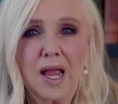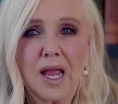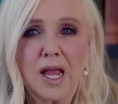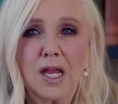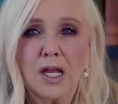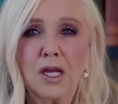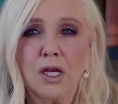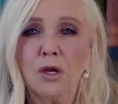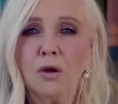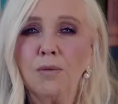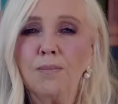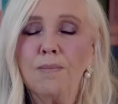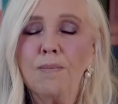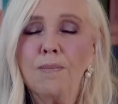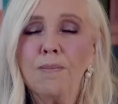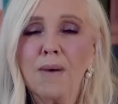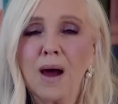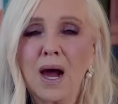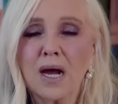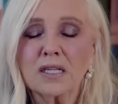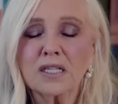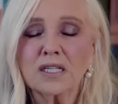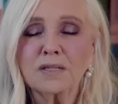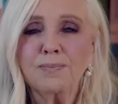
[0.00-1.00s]
You
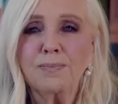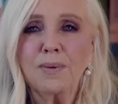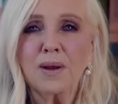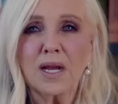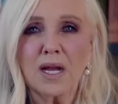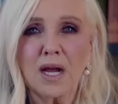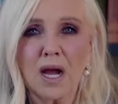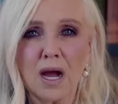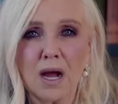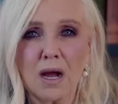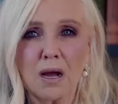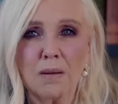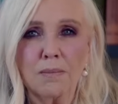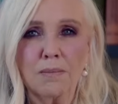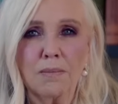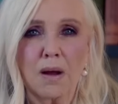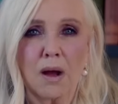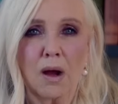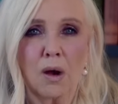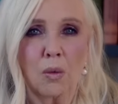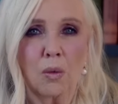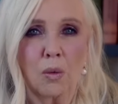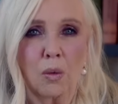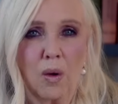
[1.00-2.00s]
must become
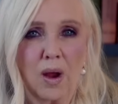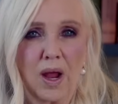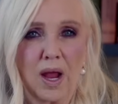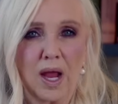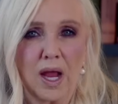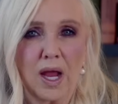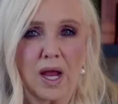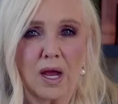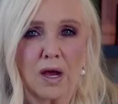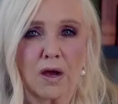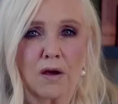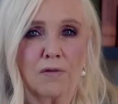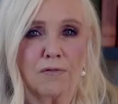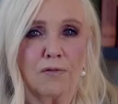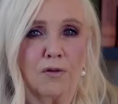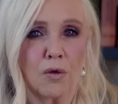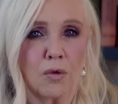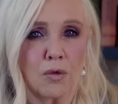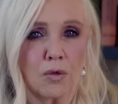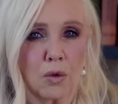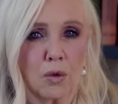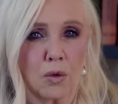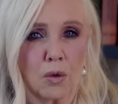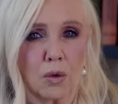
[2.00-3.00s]
aware of your
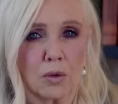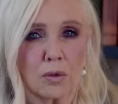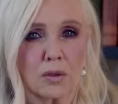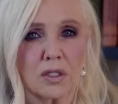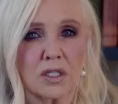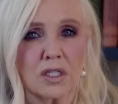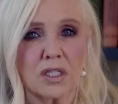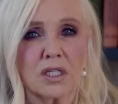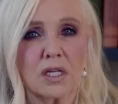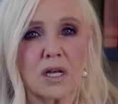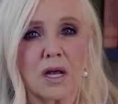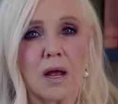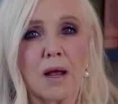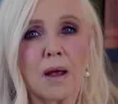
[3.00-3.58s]
thoughts.